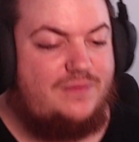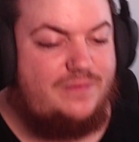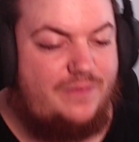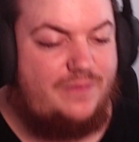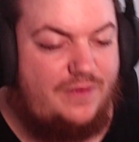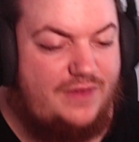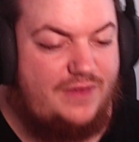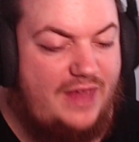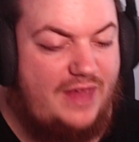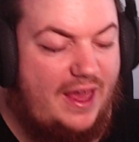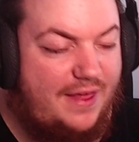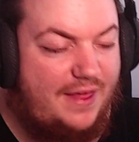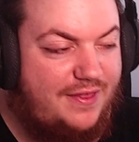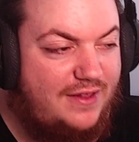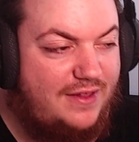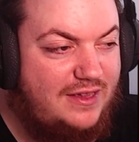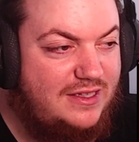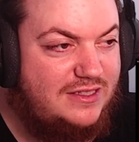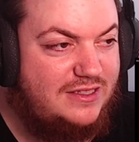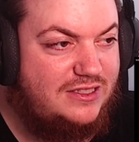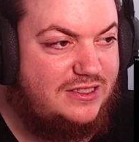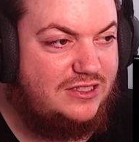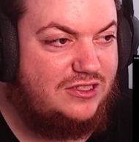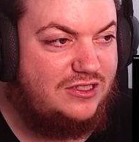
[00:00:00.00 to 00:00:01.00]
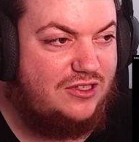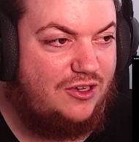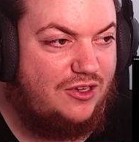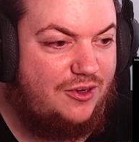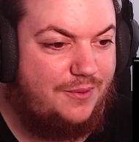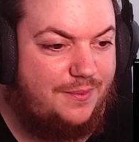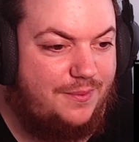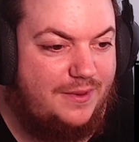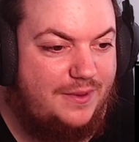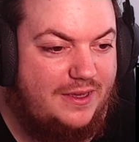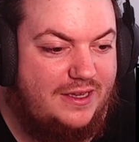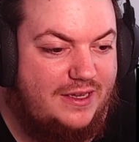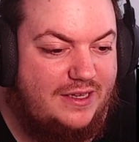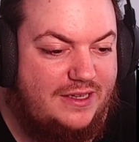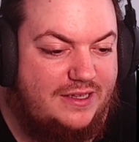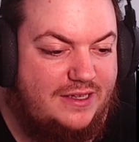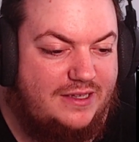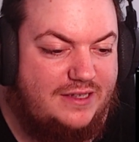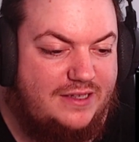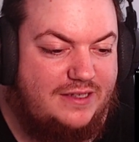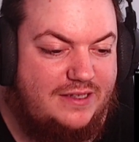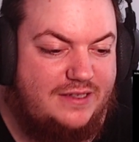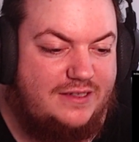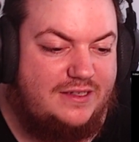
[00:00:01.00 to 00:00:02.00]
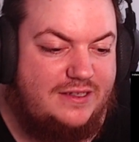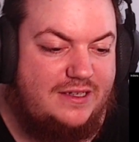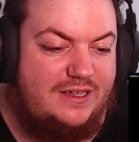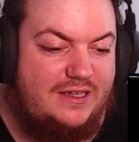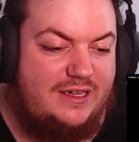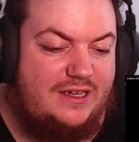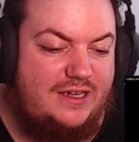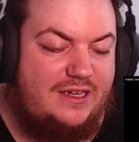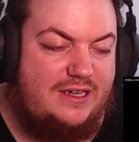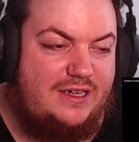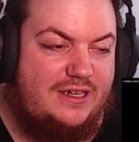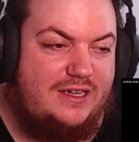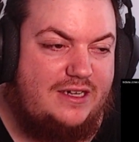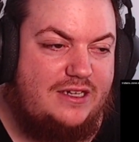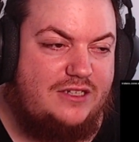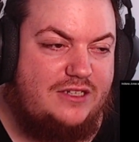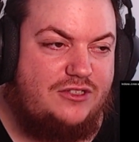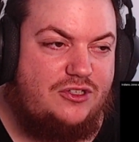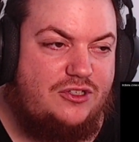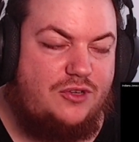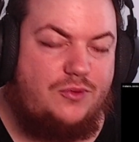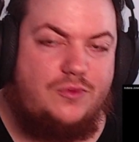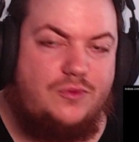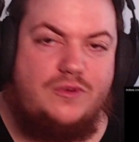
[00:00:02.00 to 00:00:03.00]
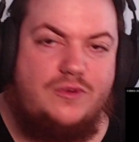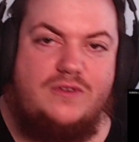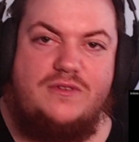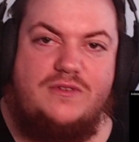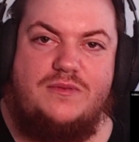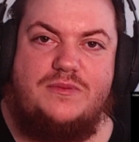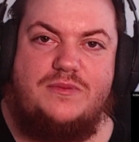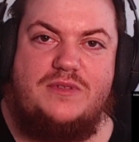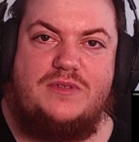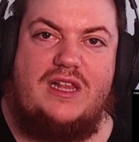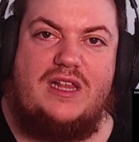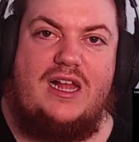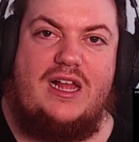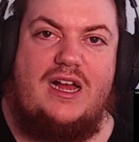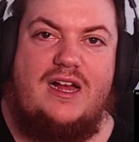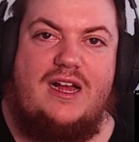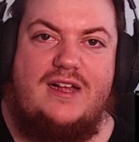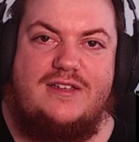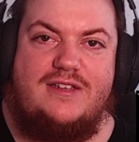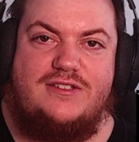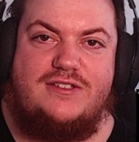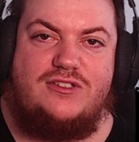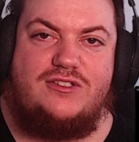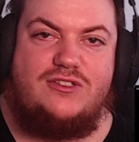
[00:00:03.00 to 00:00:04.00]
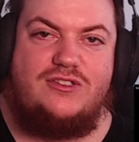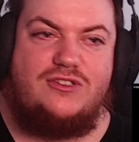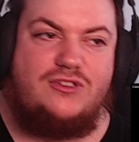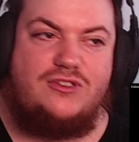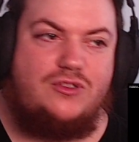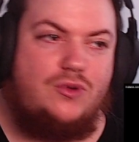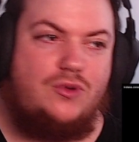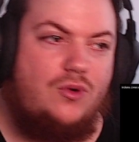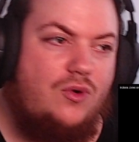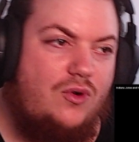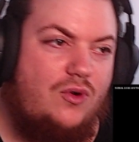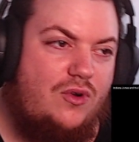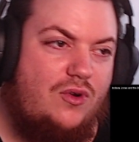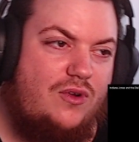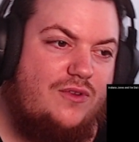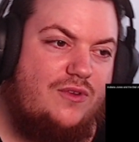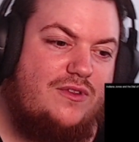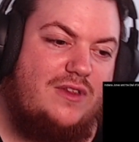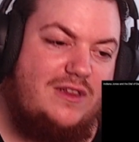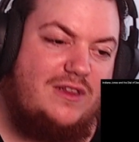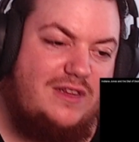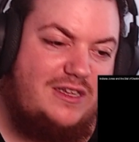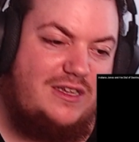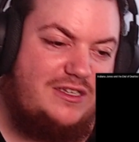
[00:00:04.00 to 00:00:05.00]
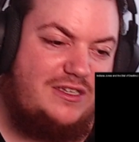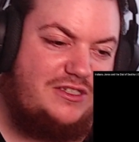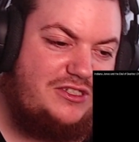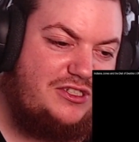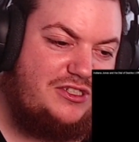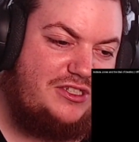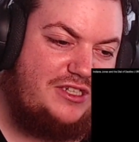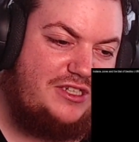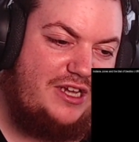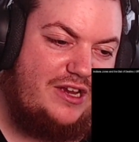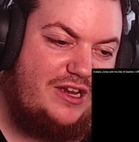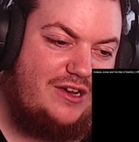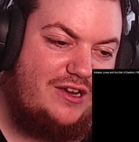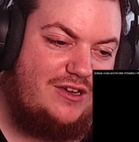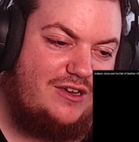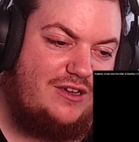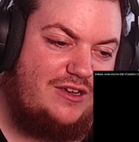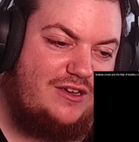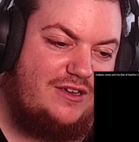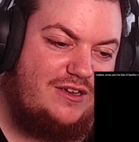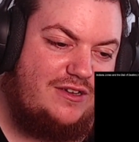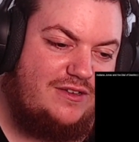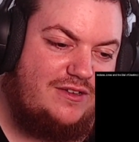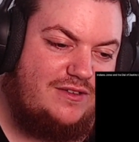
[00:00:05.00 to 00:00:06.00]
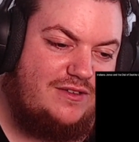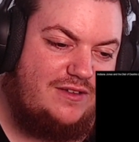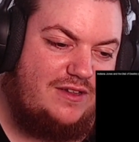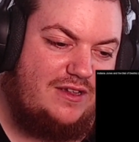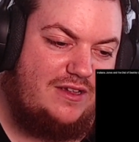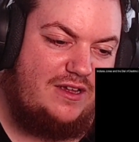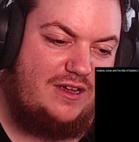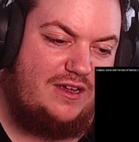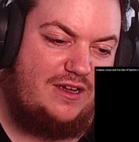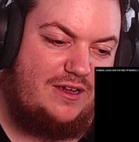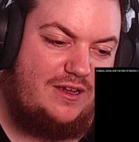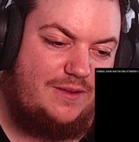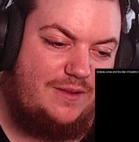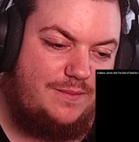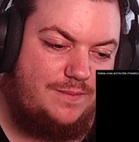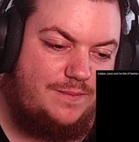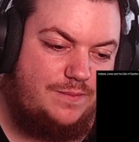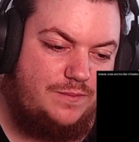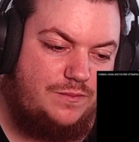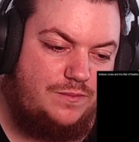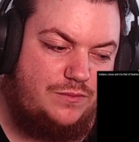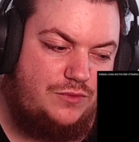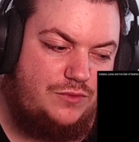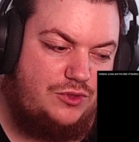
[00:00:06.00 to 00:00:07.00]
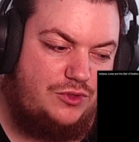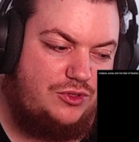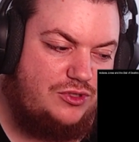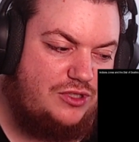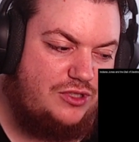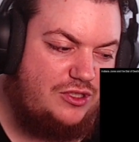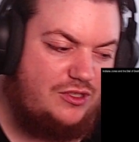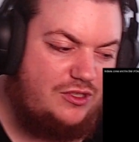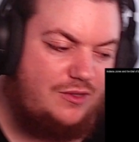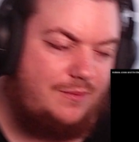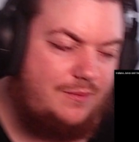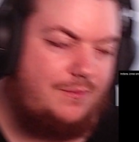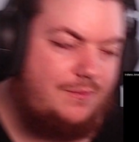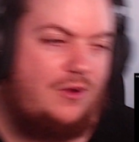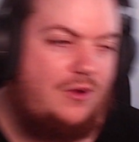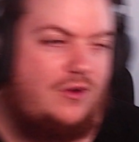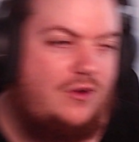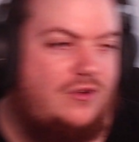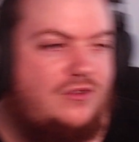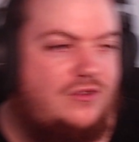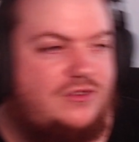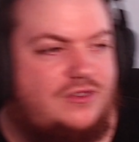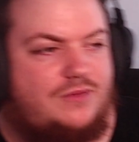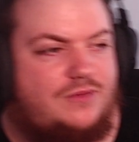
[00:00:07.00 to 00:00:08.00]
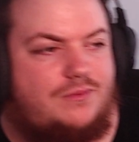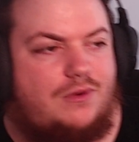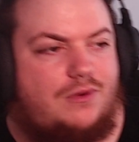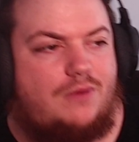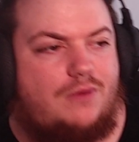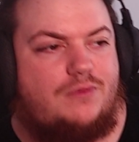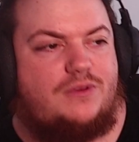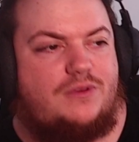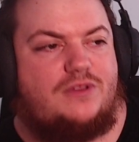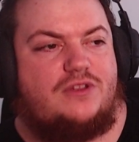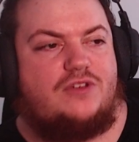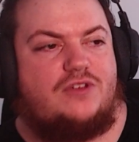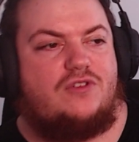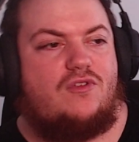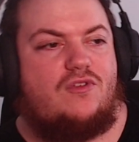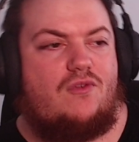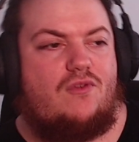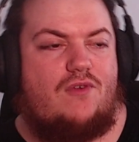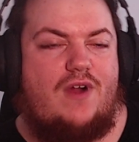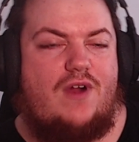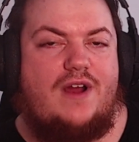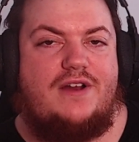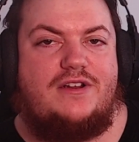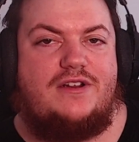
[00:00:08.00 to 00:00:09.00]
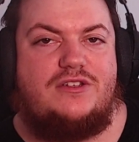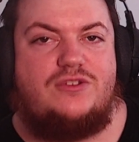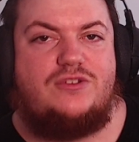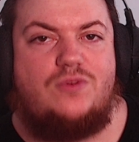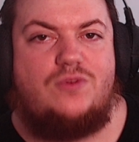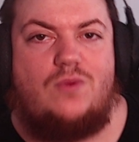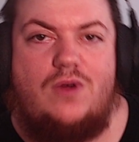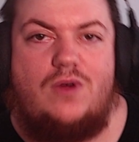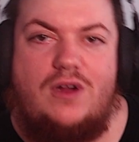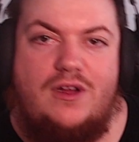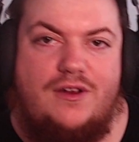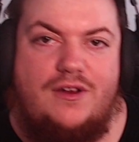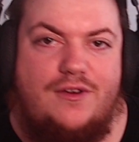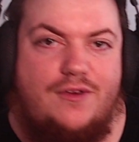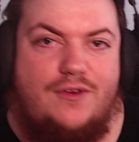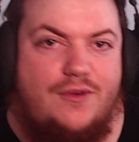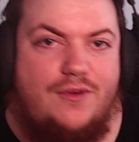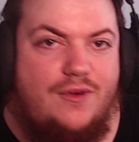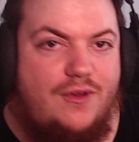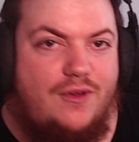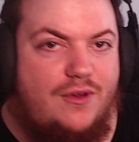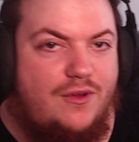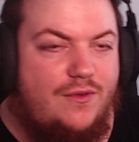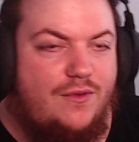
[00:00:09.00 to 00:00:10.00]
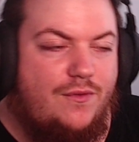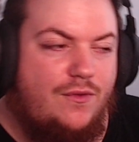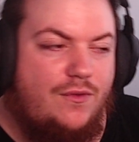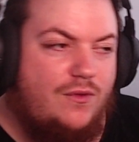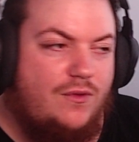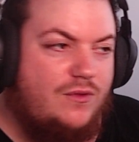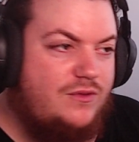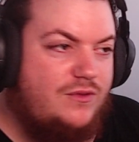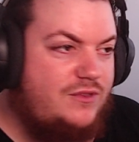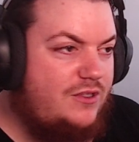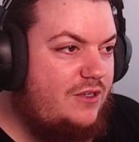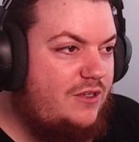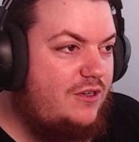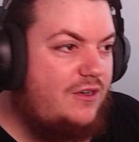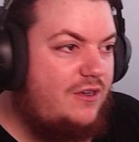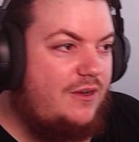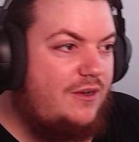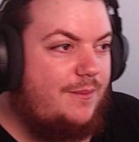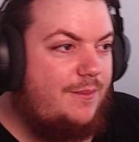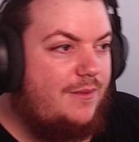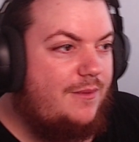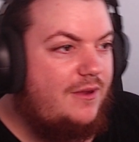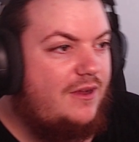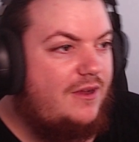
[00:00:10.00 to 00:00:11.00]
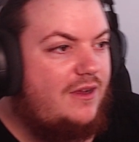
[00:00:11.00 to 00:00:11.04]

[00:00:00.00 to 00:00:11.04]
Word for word: Yeah, I think this is going to be Uh, John Williams' last score, the legendary um, music composer, probably the greatest one time.